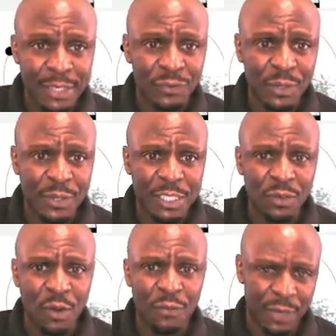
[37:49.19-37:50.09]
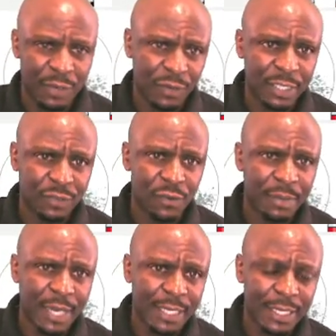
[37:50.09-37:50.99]
three region of interest from
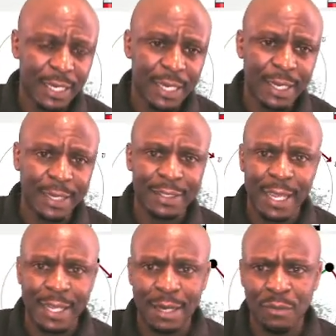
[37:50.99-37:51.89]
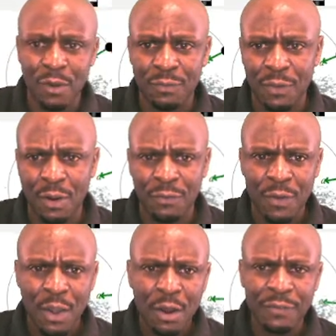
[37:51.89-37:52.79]
that uh, diagram of, of,
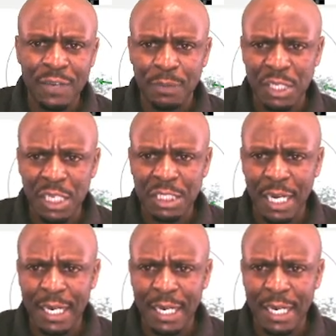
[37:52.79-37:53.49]
of the potential.